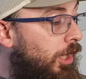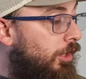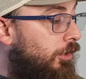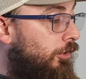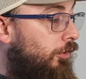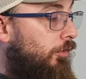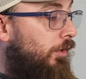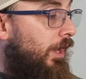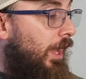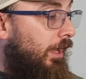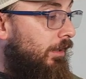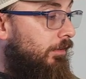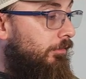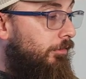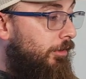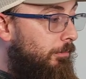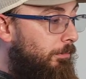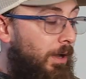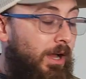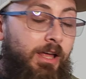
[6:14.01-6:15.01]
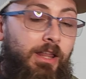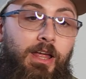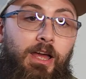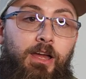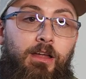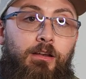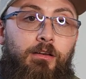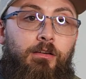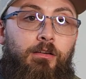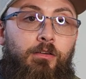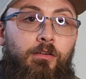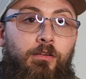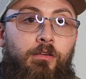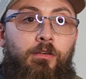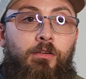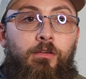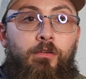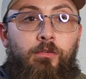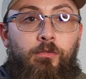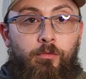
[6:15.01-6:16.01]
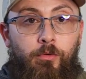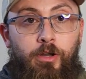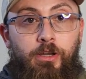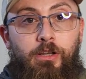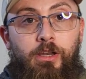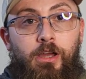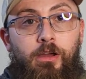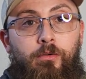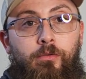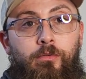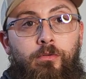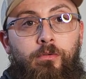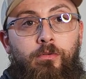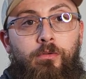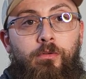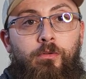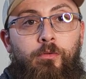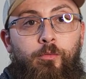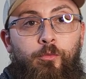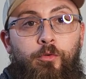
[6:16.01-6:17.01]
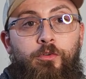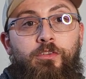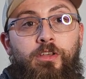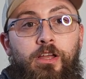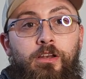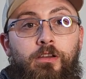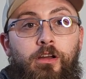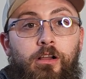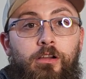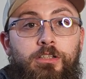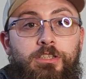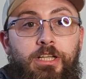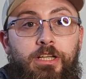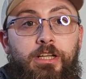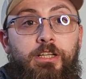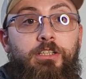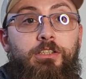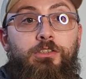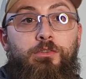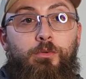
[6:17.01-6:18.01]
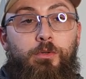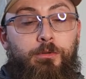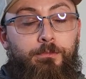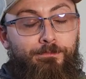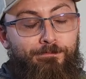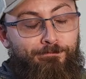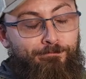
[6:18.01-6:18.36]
You could actively buy that right now for $10 at any store.